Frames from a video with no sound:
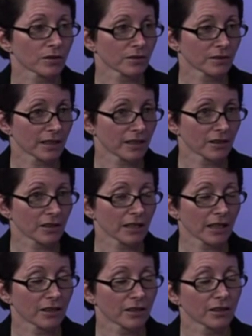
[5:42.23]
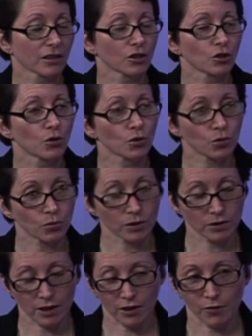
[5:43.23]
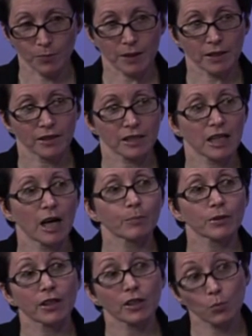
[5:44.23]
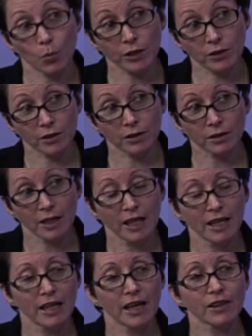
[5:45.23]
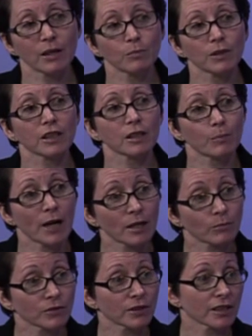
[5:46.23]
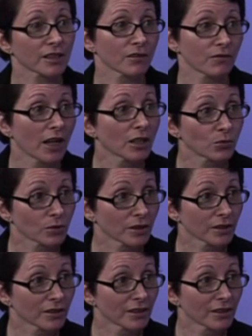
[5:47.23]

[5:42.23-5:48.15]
they didn't think anything unusual of being in the top class one year and then being in the bottom class the following year.